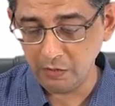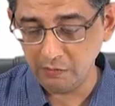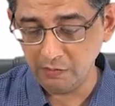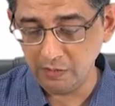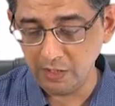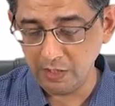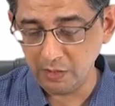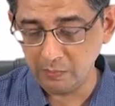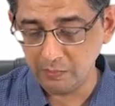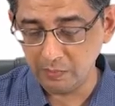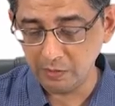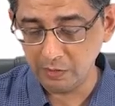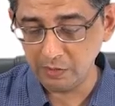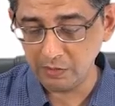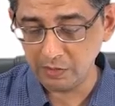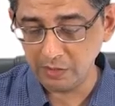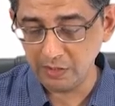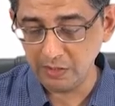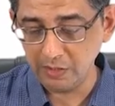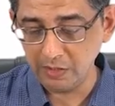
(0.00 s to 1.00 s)
even at
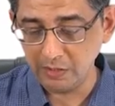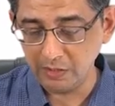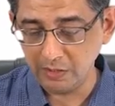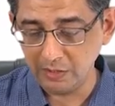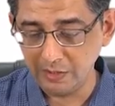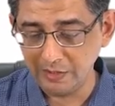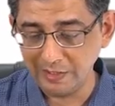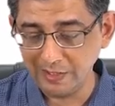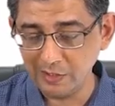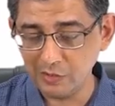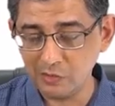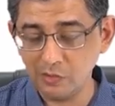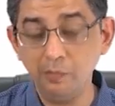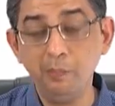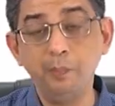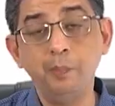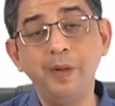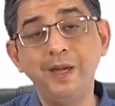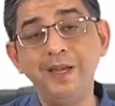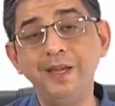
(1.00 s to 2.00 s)
birth in case
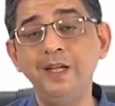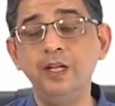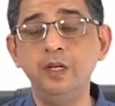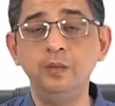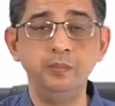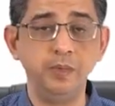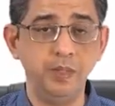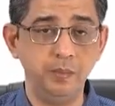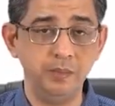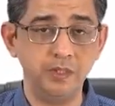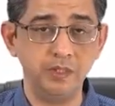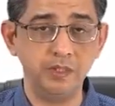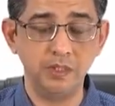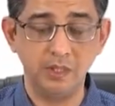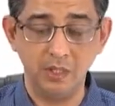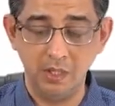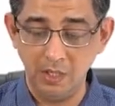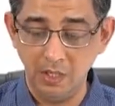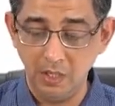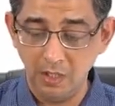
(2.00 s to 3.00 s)
of preterm babies.
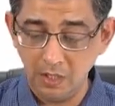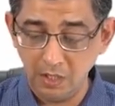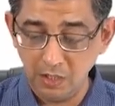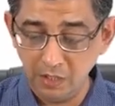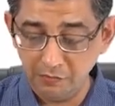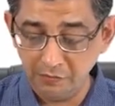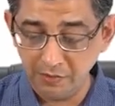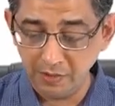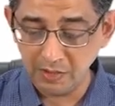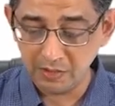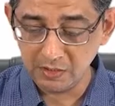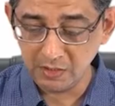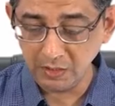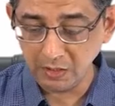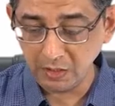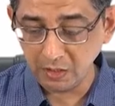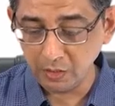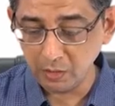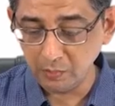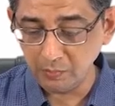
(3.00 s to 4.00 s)
If it is a
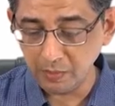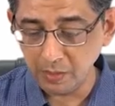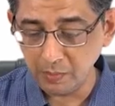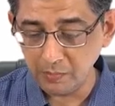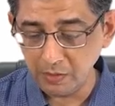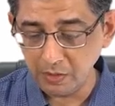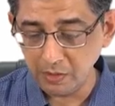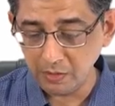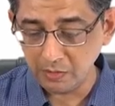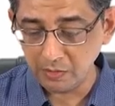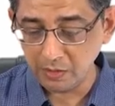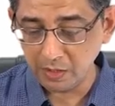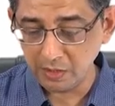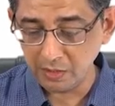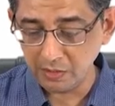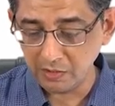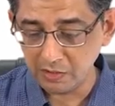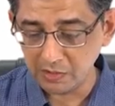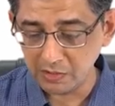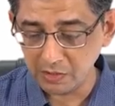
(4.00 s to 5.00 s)
term baby,
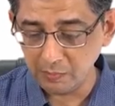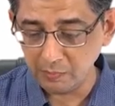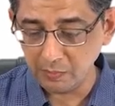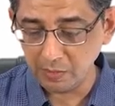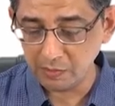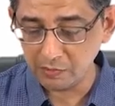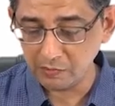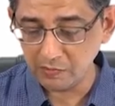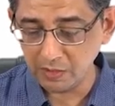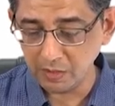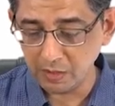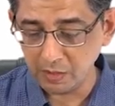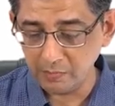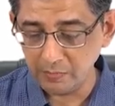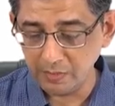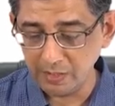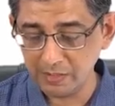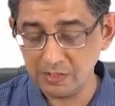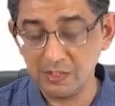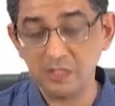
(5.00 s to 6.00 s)
then the symptoms will come
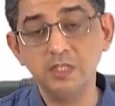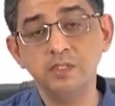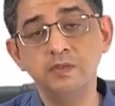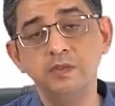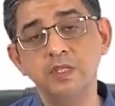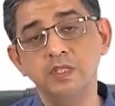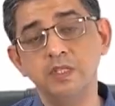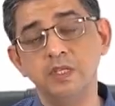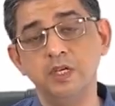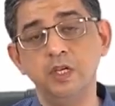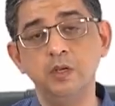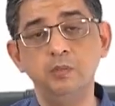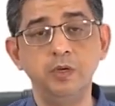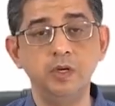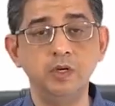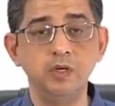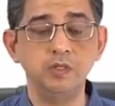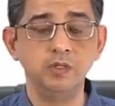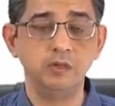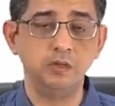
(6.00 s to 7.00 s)
at 6 weeks again
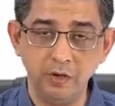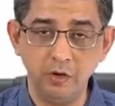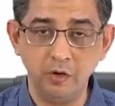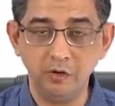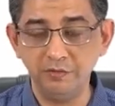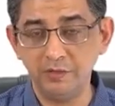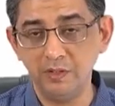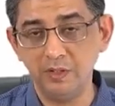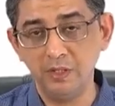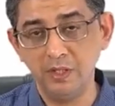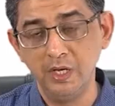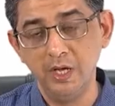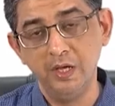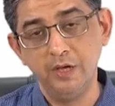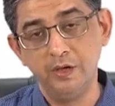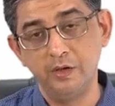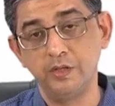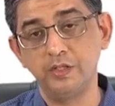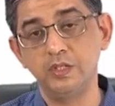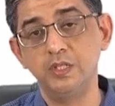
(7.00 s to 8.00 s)
because of the
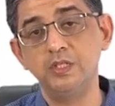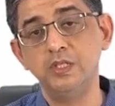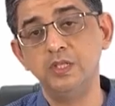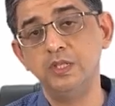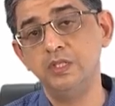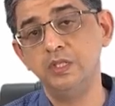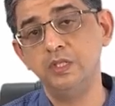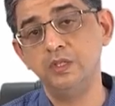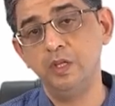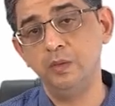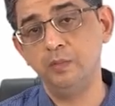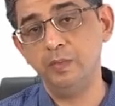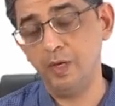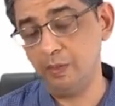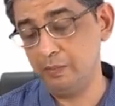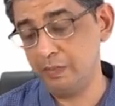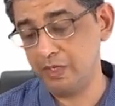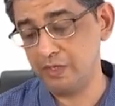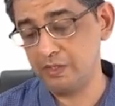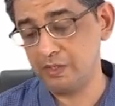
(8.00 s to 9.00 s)
resistance in the
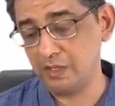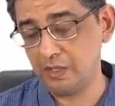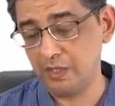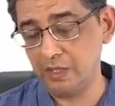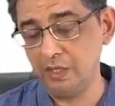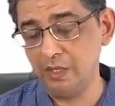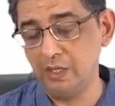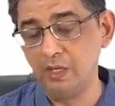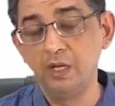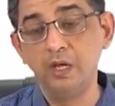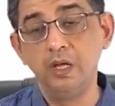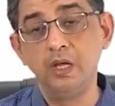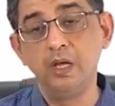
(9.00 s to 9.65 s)
pulmonary circuit.